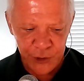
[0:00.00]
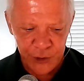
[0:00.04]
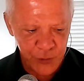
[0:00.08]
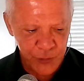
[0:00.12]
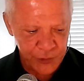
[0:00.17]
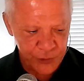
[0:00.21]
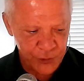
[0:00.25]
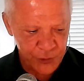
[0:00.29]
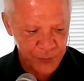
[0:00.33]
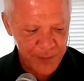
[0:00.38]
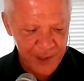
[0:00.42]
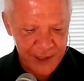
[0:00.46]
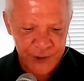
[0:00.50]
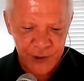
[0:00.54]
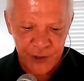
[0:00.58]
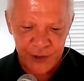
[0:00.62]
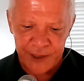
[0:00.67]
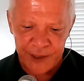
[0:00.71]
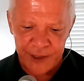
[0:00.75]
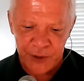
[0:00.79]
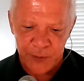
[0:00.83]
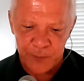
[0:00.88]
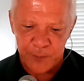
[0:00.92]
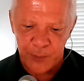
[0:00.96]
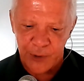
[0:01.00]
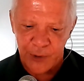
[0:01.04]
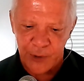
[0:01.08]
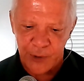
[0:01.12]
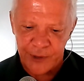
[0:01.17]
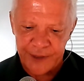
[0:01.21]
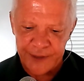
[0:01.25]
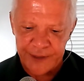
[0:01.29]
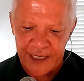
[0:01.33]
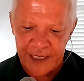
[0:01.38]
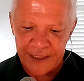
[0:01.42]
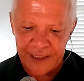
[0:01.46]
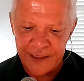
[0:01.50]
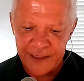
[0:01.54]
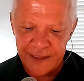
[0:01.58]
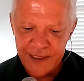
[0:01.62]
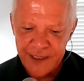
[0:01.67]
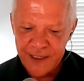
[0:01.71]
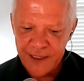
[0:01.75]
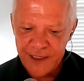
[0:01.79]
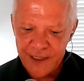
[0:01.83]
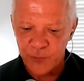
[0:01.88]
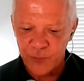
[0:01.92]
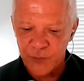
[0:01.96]
You mentioned in the book that
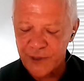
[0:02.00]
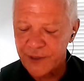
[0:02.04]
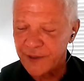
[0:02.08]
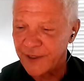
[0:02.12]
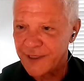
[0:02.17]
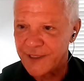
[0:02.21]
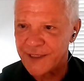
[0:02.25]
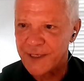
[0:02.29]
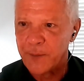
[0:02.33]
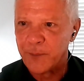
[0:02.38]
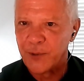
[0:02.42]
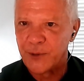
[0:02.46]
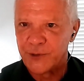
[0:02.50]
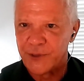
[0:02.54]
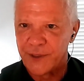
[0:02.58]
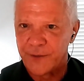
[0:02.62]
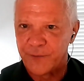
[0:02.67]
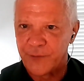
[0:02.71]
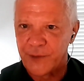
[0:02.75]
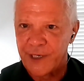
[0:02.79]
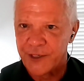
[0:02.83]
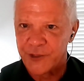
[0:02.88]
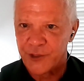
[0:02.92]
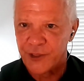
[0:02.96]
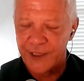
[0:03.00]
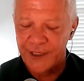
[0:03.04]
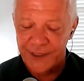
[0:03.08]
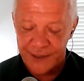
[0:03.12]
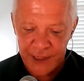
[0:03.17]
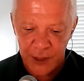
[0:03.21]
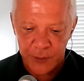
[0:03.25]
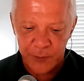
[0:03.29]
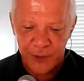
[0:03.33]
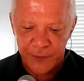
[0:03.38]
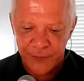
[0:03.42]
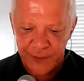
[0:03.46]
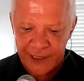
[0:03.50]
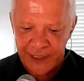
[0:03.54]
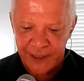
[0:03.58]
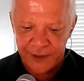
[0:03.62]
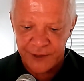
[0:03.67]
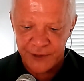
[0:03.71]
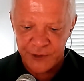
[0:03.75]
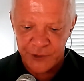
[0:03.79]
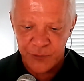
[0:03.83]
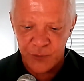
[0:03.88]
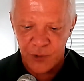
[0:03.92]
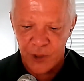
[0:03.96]
a really simple definition, and tell me if I got
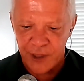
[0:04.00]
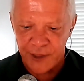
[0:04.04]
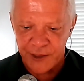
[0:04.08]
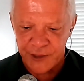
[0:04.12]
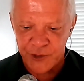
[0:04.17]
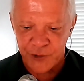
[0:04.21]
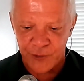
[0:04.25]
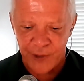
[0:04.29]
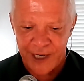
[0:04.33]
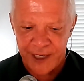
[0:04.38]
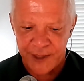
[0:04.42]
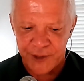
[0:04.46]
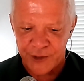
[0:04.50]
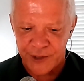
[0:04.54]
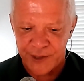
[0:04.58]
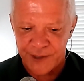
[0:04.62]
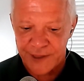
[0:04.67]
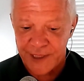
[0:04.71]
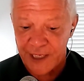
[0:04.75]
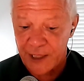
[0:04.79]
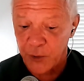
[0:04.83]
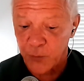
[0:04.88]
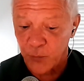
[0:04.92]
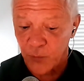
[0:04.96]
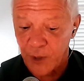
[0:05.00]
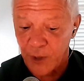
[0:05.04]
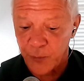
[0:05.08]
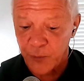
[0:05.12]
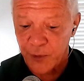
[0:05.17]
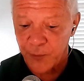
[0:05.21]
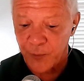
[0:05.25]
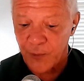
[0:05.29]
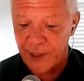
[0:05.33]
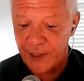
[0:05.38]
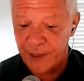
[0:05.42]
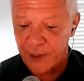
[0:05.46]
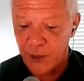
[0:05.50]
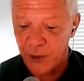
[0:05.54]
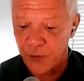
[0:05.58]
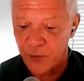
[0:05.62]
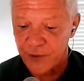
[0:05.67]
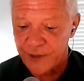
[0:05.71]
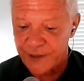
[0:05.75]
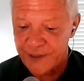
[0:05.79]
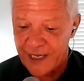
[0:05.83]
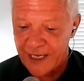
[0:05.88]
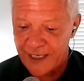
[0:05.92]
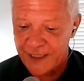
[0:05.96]
this wrong. Strategy is kind of where we want to go,
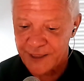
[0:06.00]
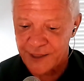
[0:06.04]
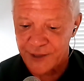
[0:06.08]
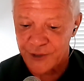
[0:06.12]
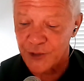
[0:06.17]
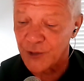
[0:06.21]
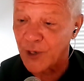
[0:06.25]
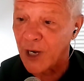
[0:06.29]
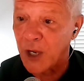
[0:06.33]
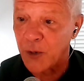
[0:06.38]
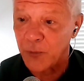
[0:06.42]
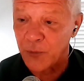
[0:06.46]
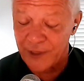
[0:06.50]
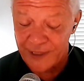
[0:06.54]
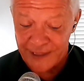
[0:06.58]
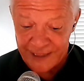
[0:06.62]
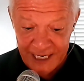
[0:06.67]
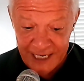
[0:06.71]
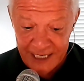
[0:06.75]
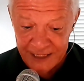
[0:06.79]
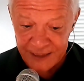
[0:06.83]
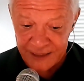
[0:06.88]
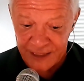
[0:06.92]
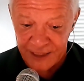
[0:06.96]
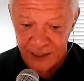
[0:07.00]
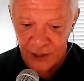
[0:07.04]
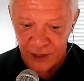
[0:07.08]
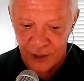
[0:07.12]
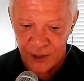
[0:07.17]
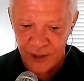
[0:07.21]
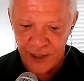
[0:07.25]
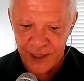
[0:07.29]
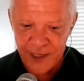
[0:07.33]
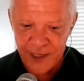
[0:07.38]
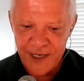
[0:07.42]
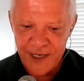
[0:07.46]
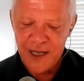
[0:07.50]
and tactics are how we get there.